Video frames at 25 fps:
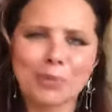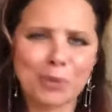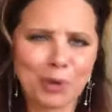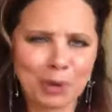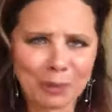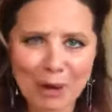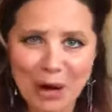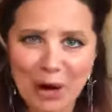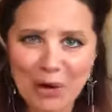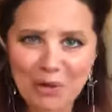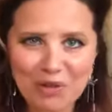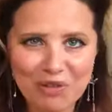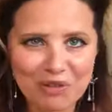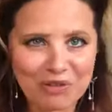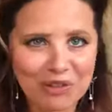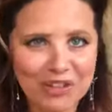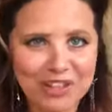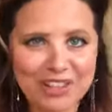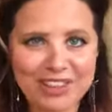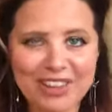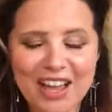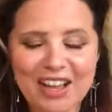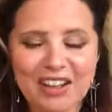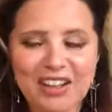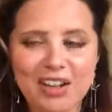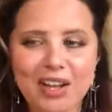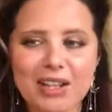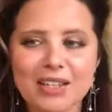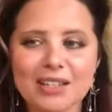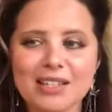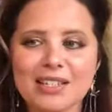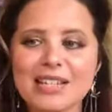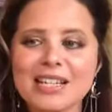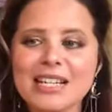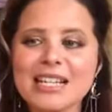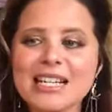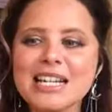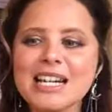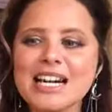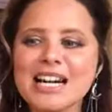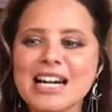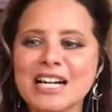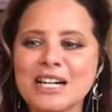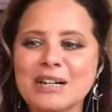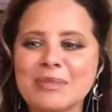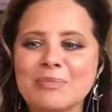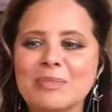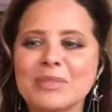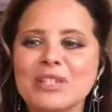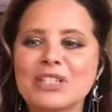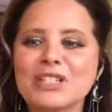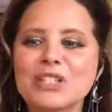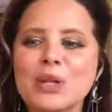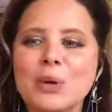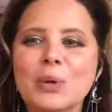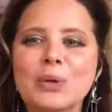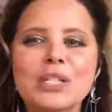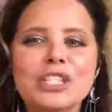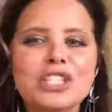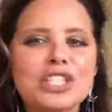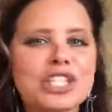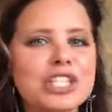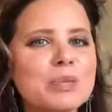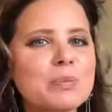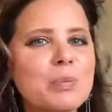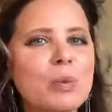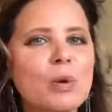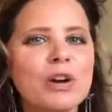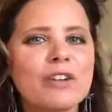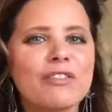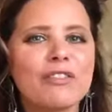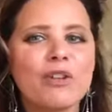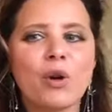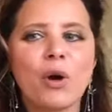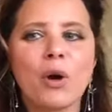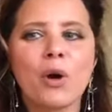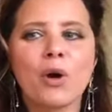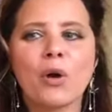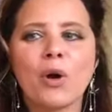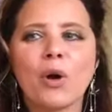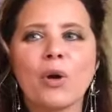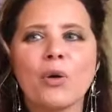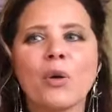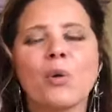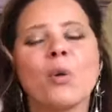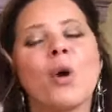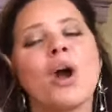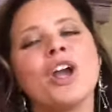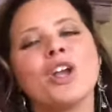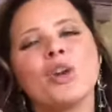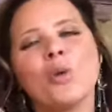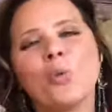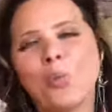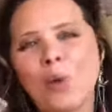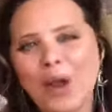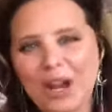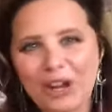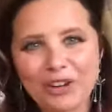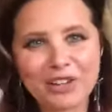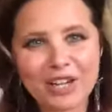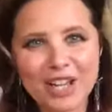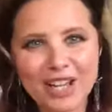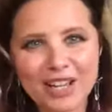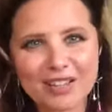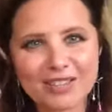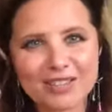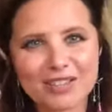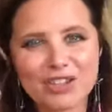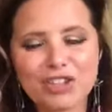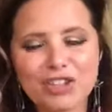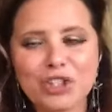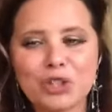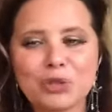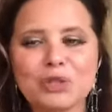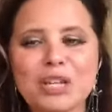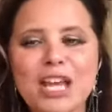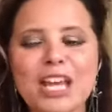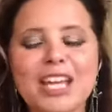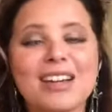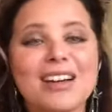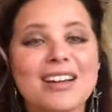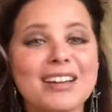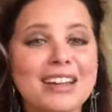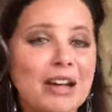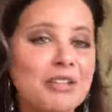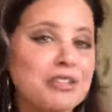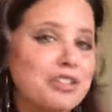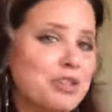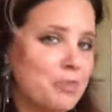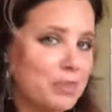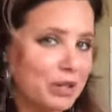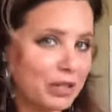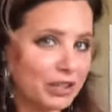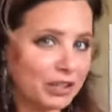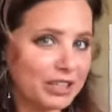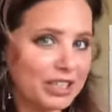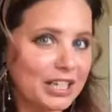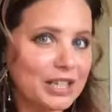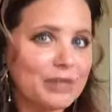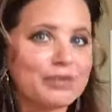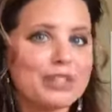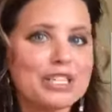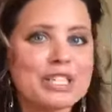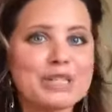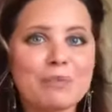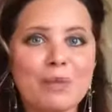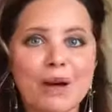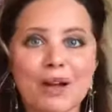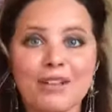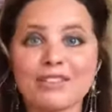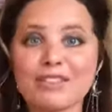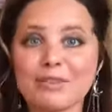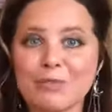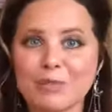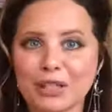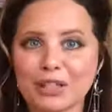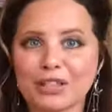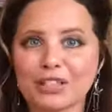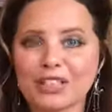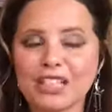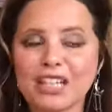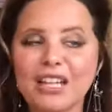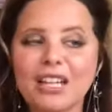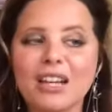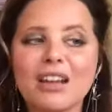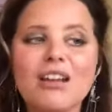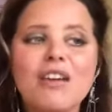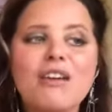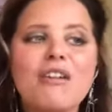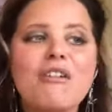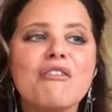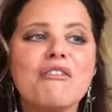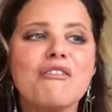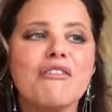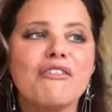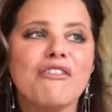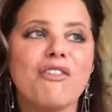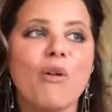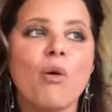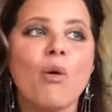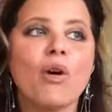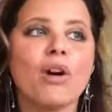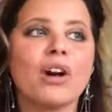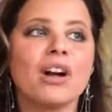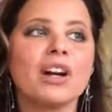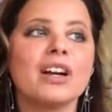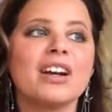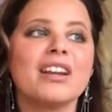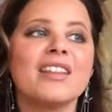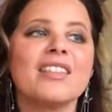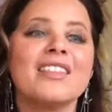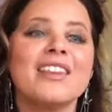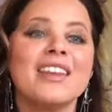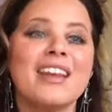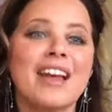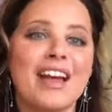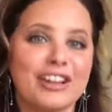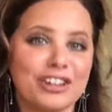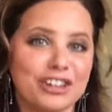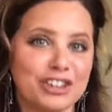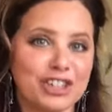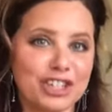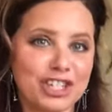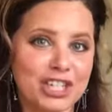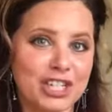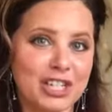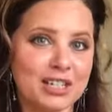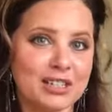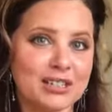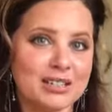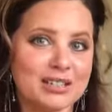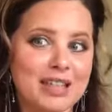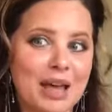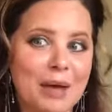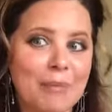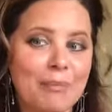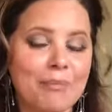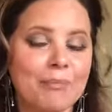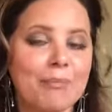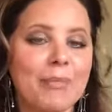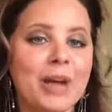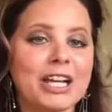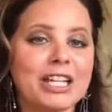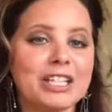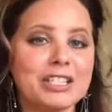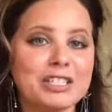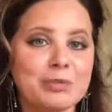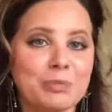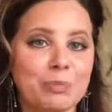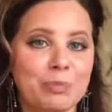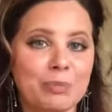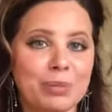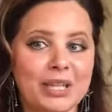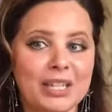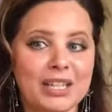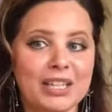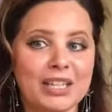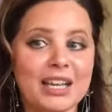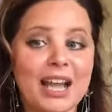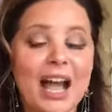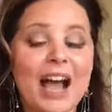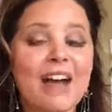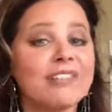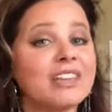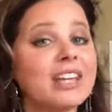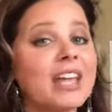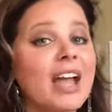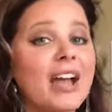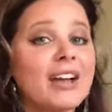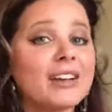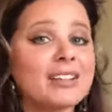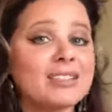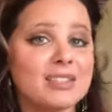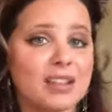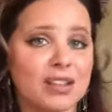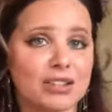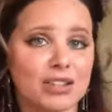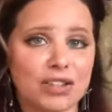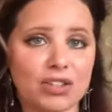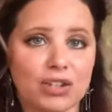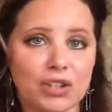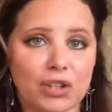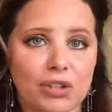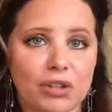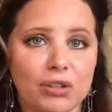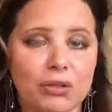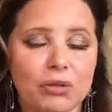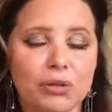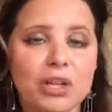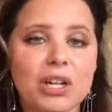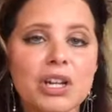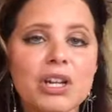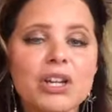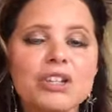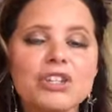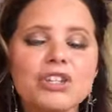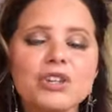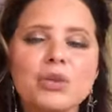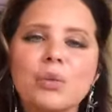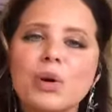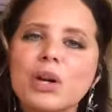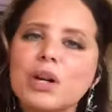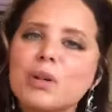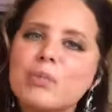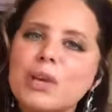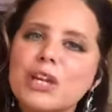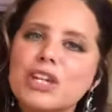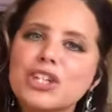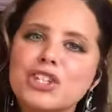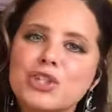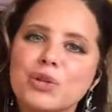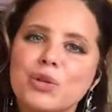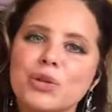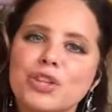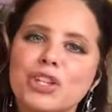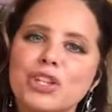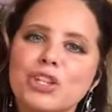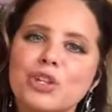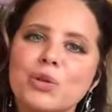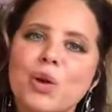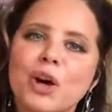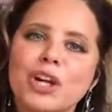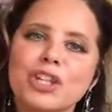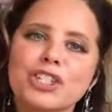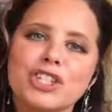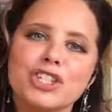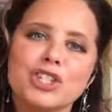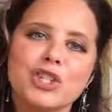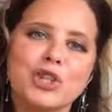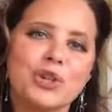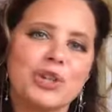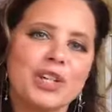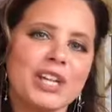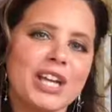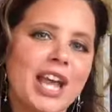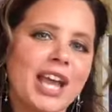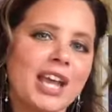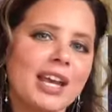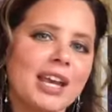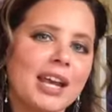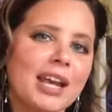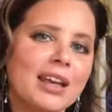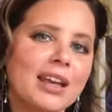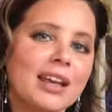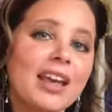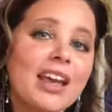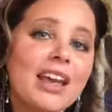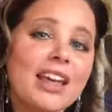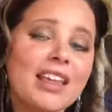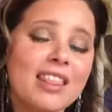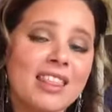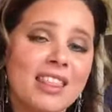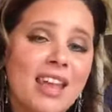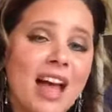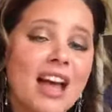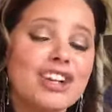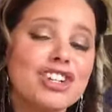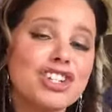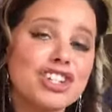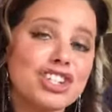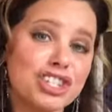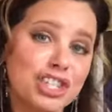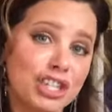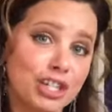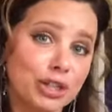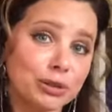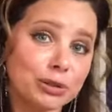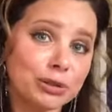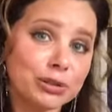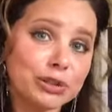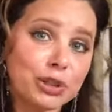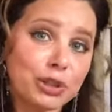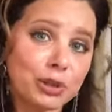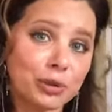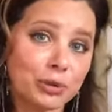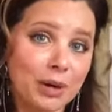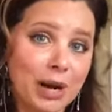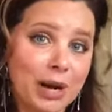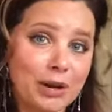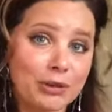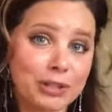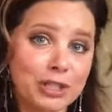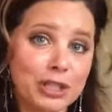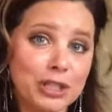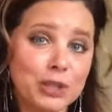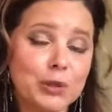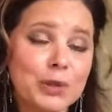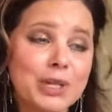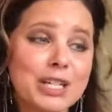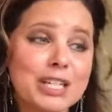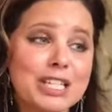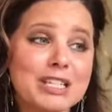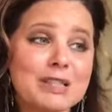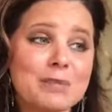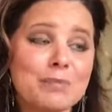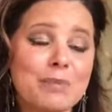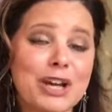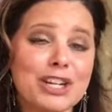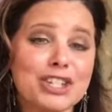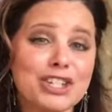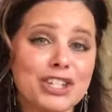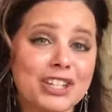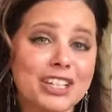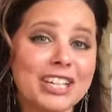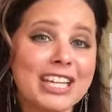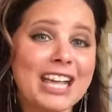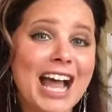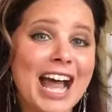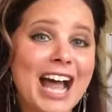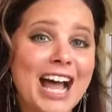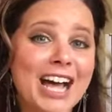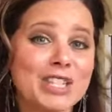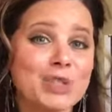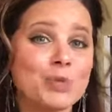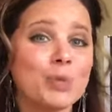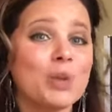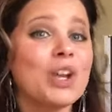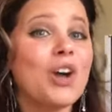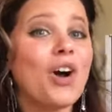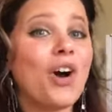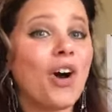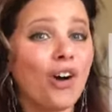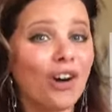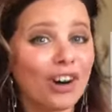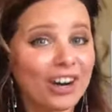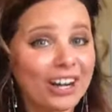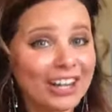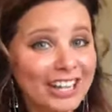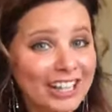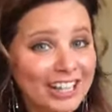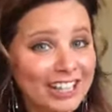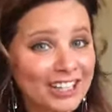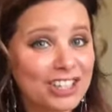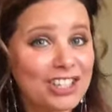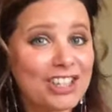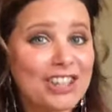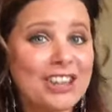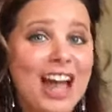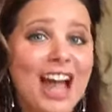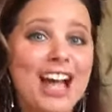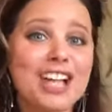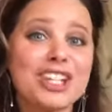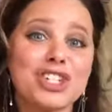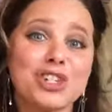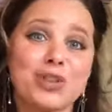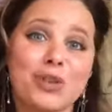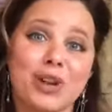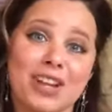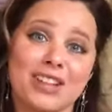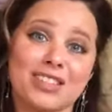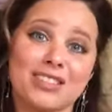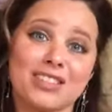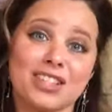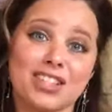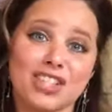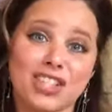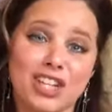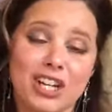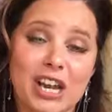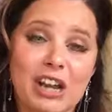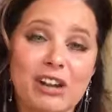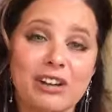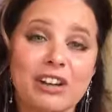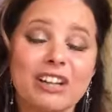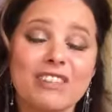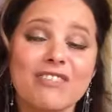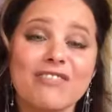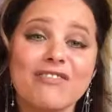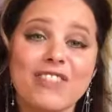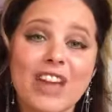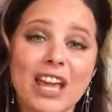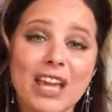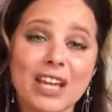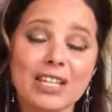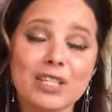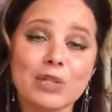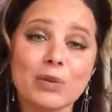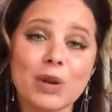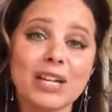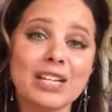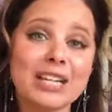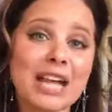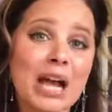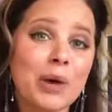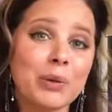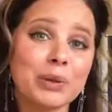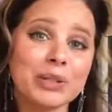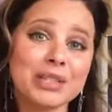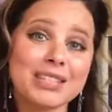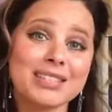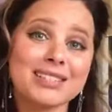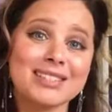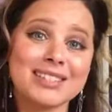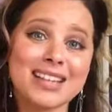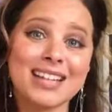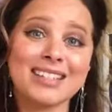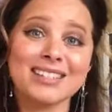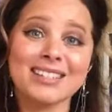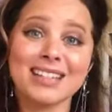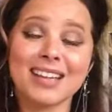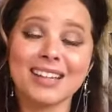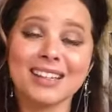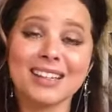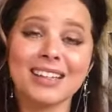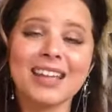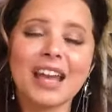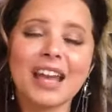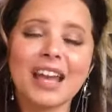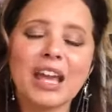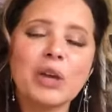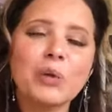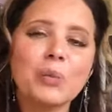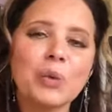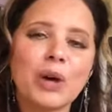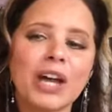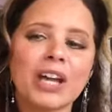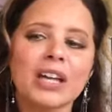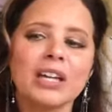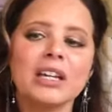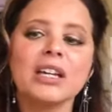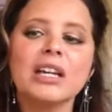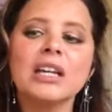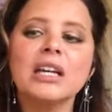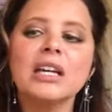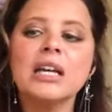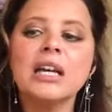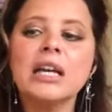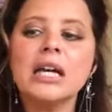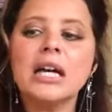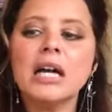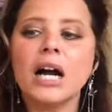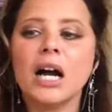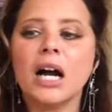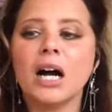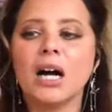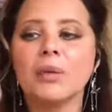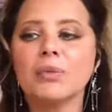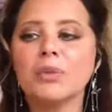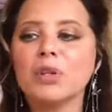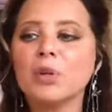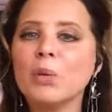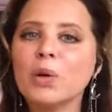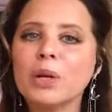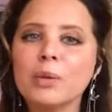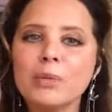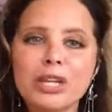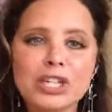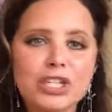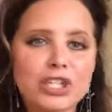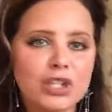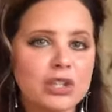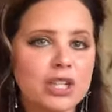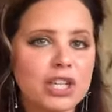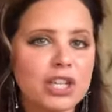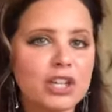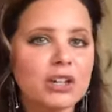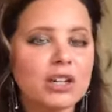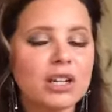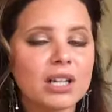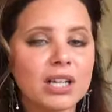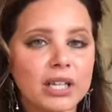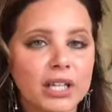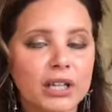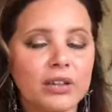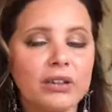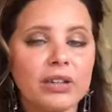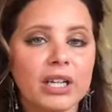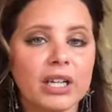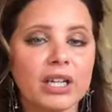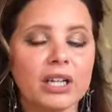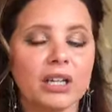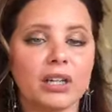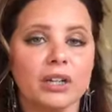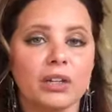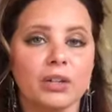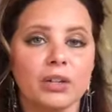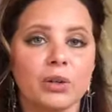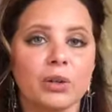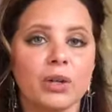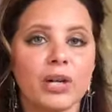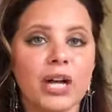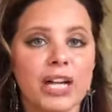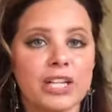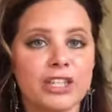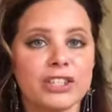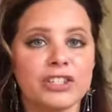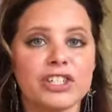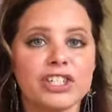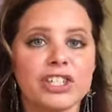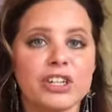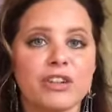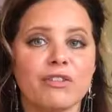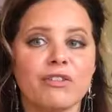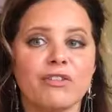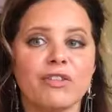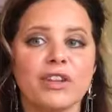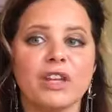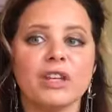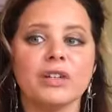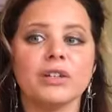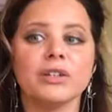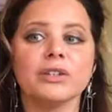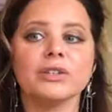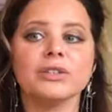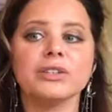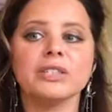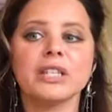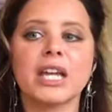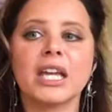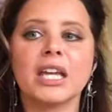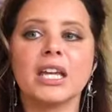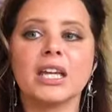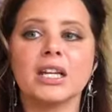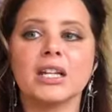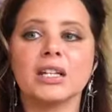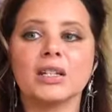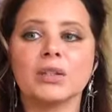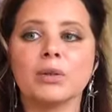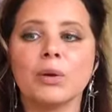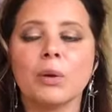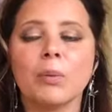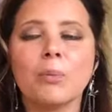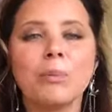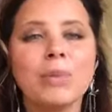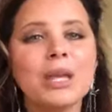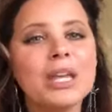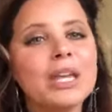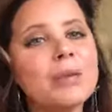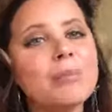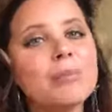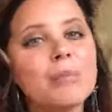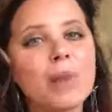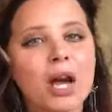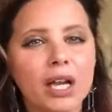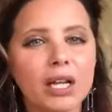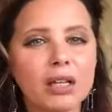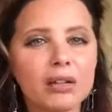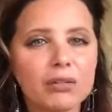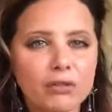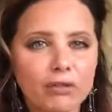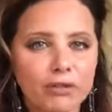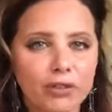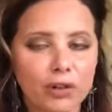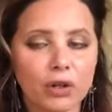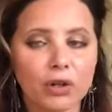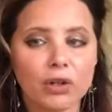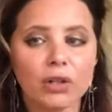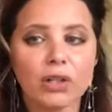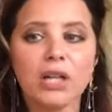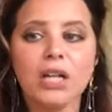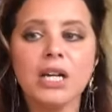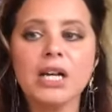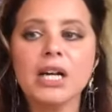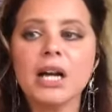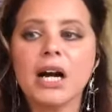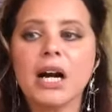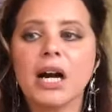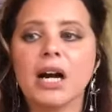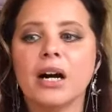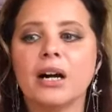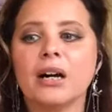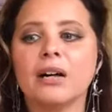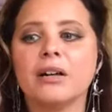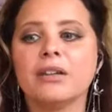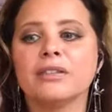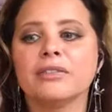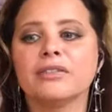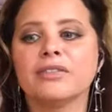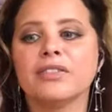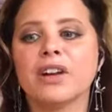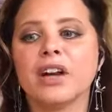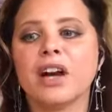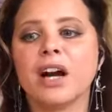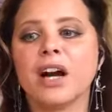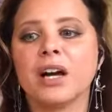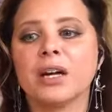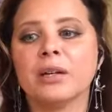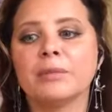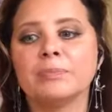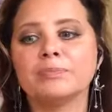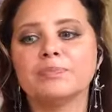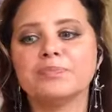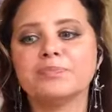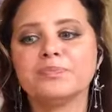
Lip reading: We're more powerful than that, guys. So it is just more of an awareness to take accountability and responsibility for the energies that might be having access to you. So you want to make sure that you are just creating that shield around you, especially as we are in that transitionary phase right now with this 1010 gateway. You want to make sure that you're clearing your energy field and being mindful of